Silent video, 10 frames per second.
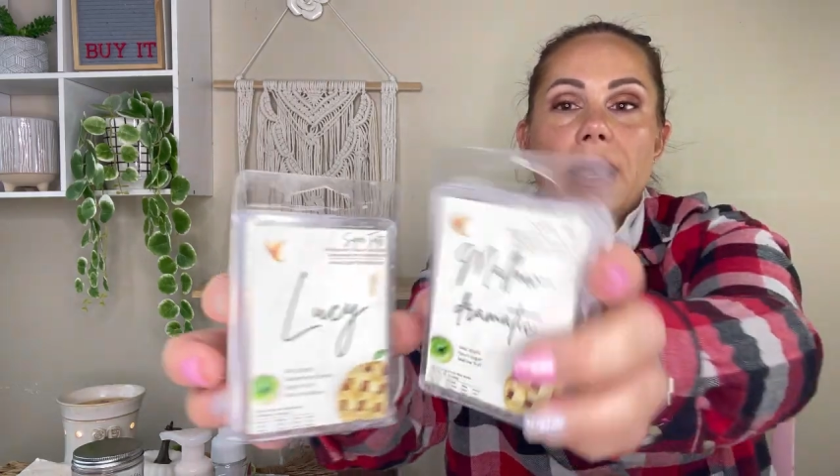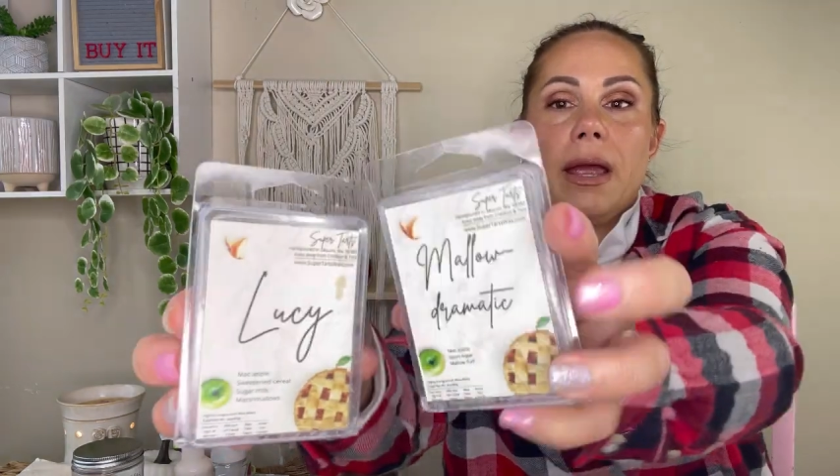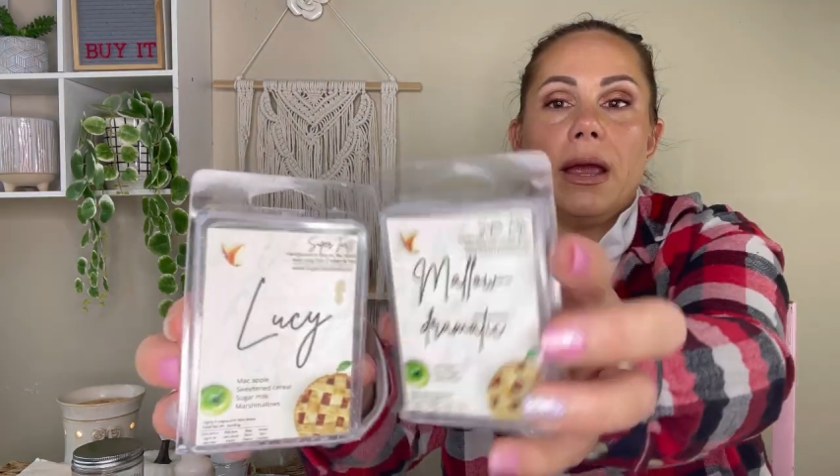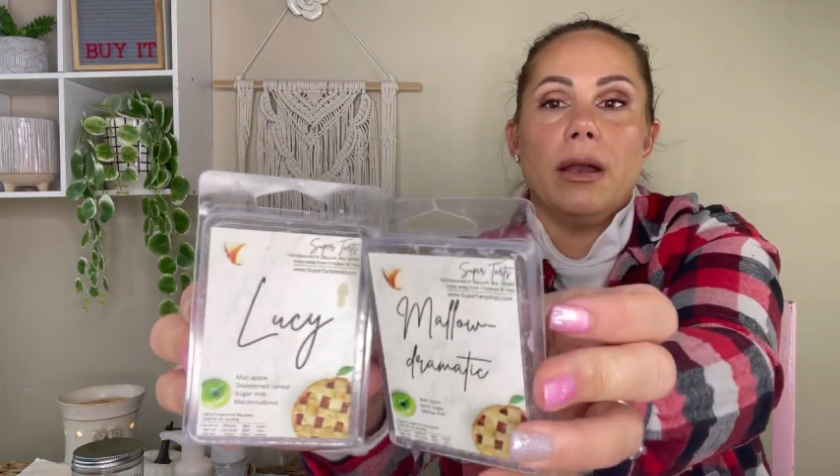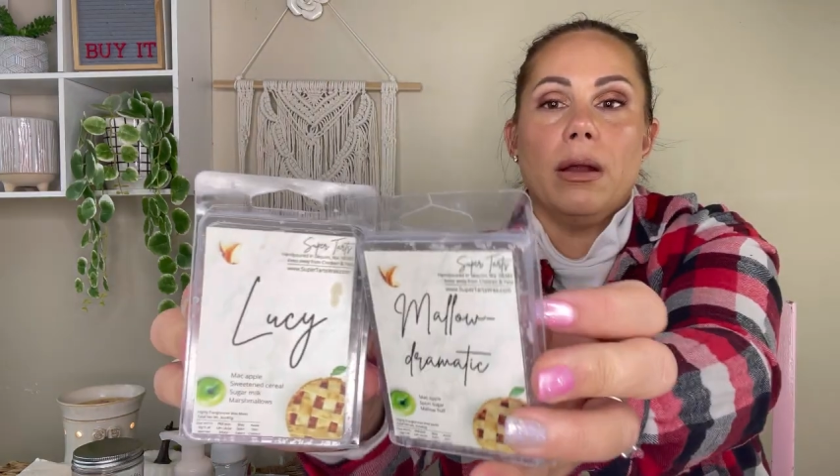
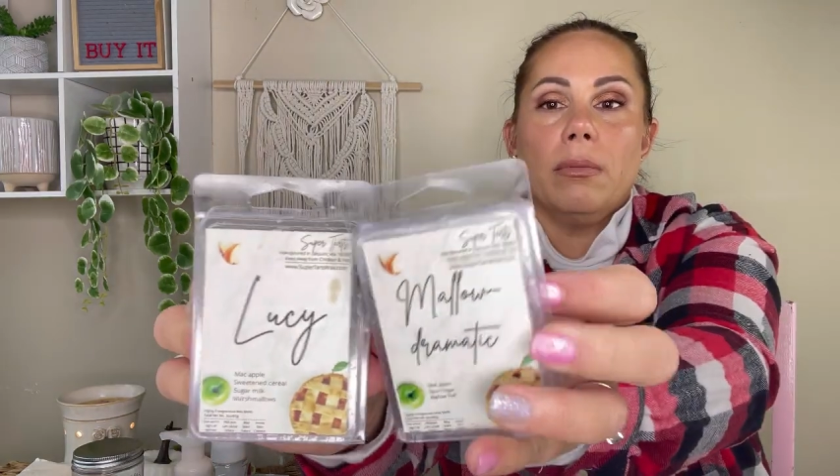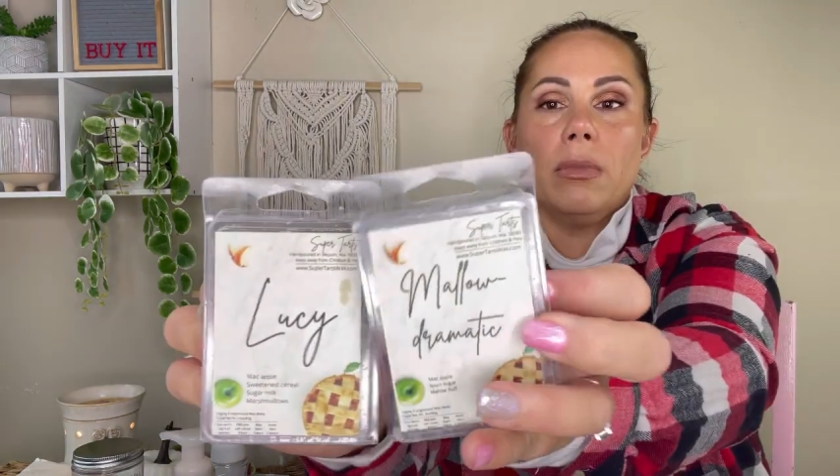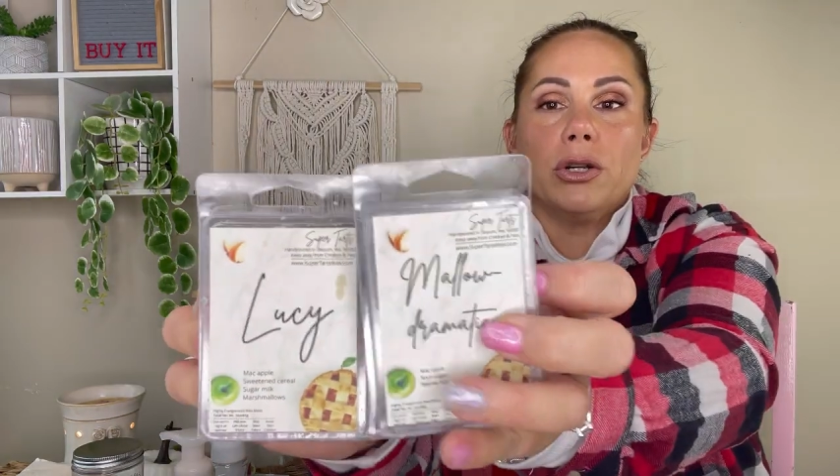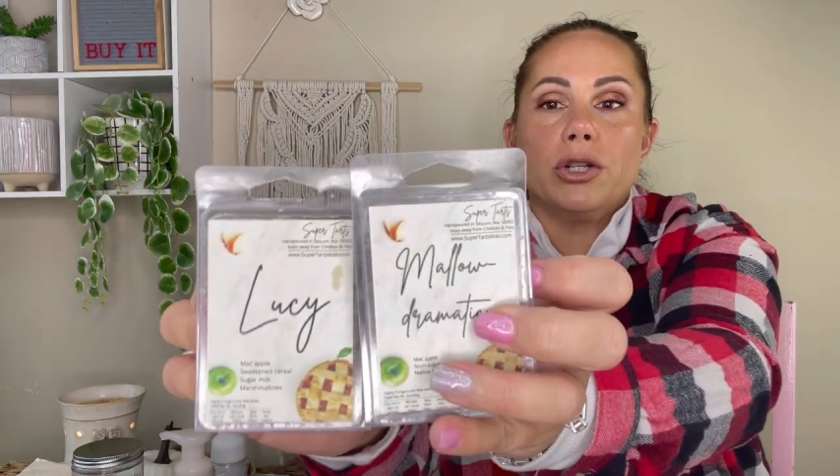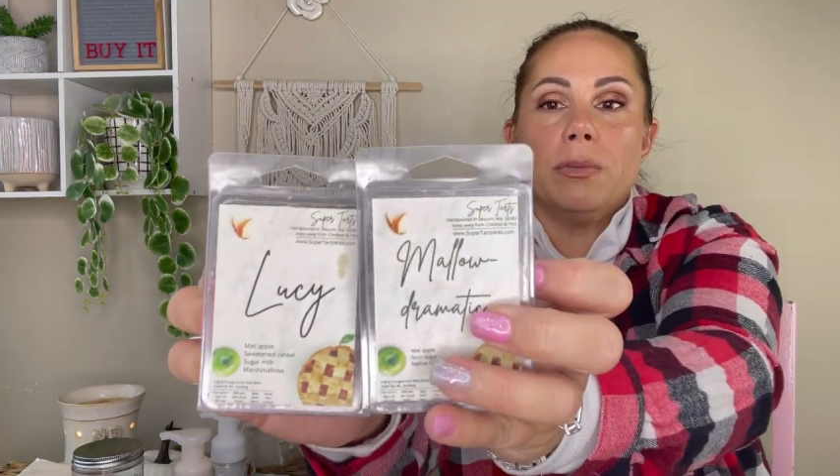and
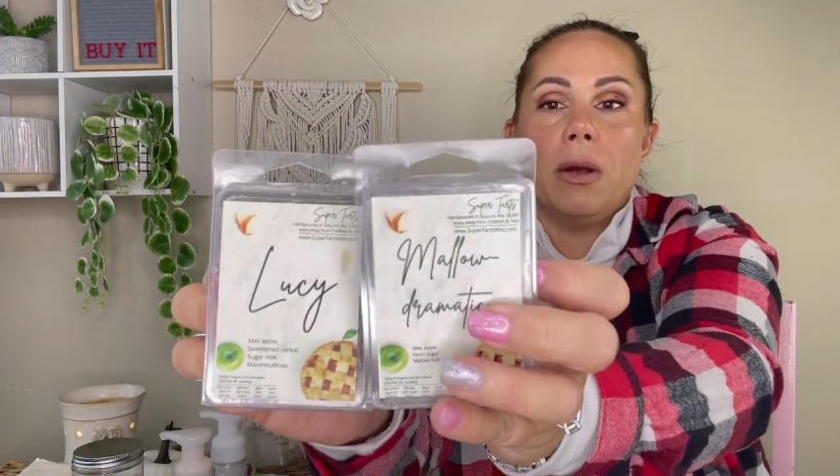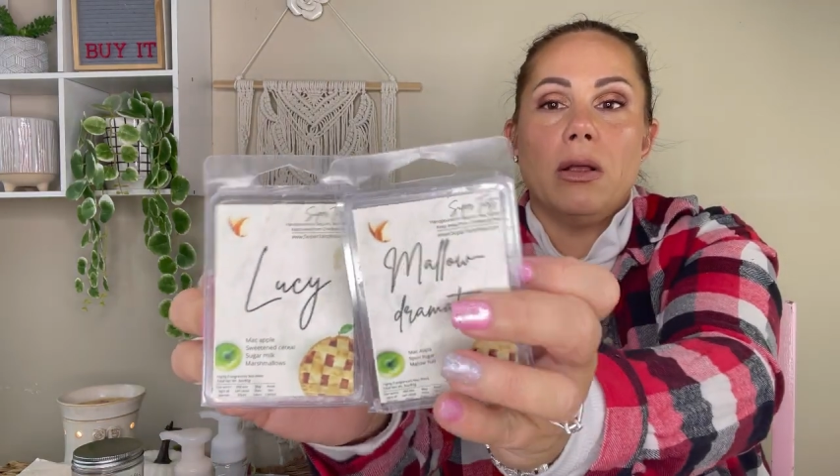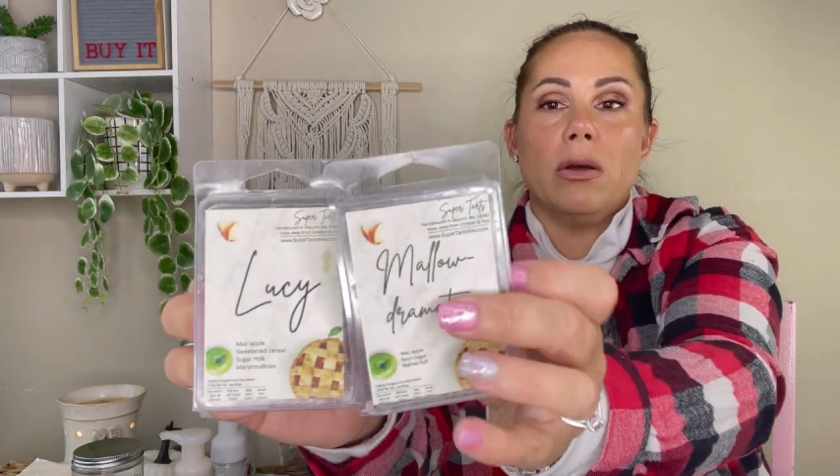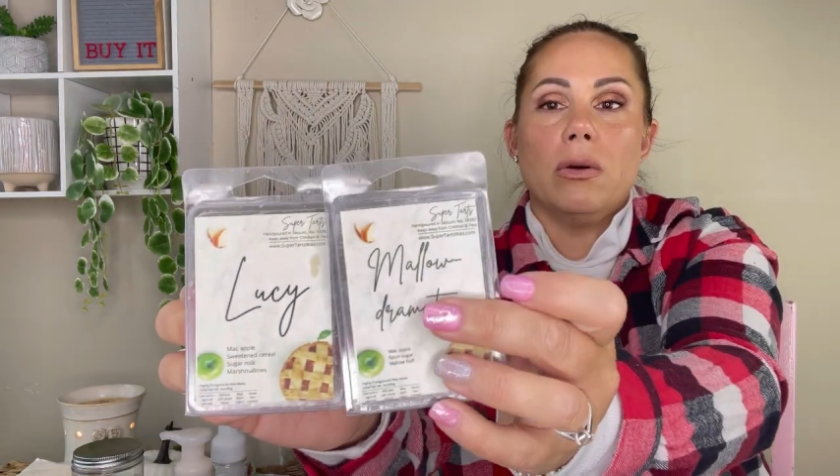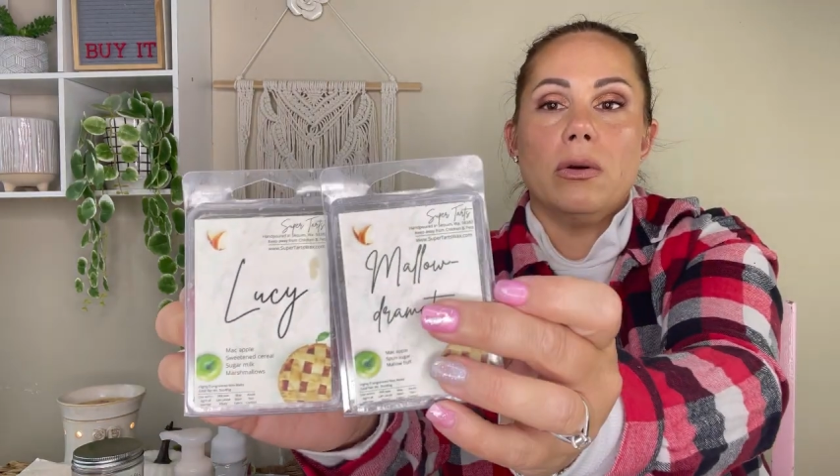
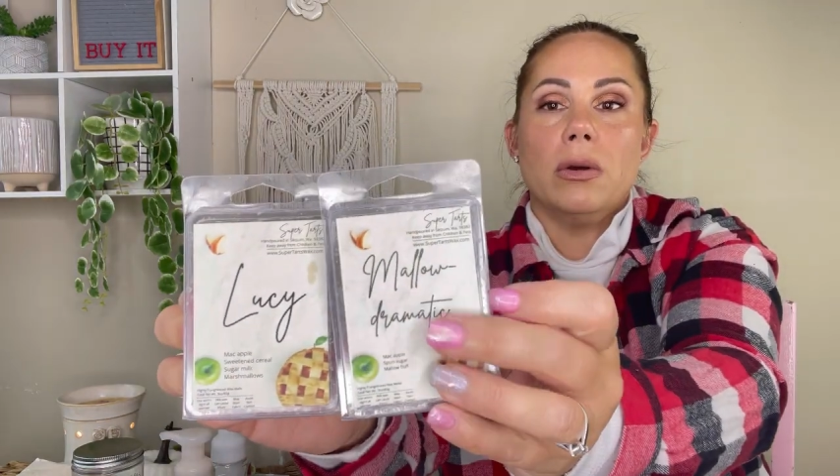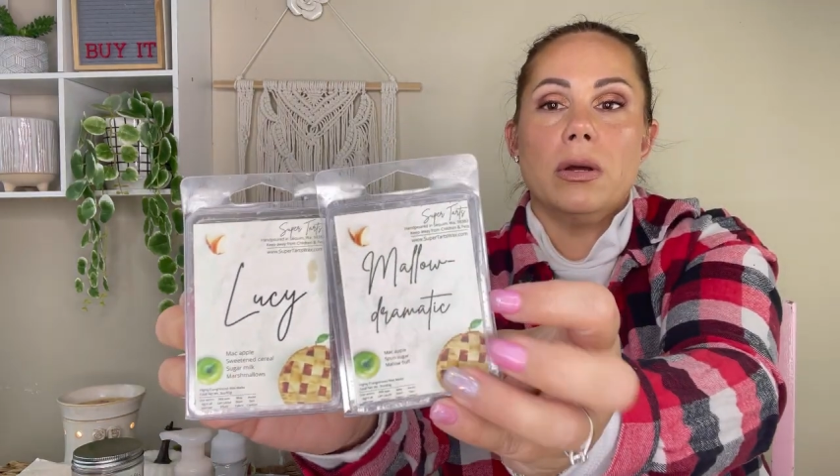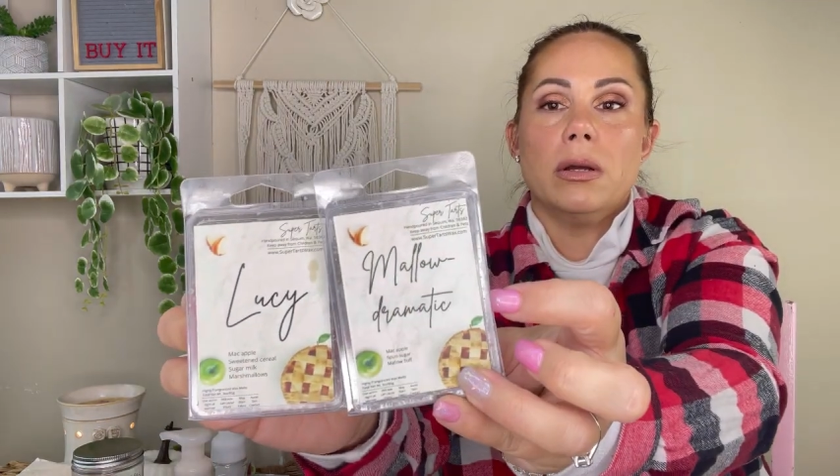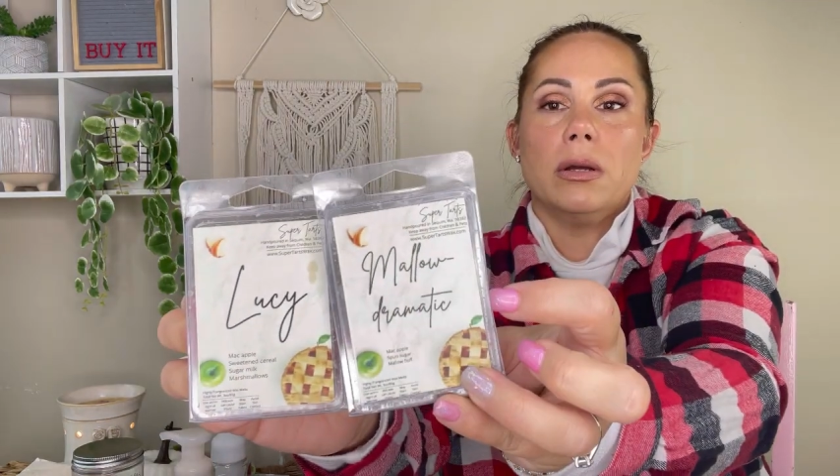Marshmallow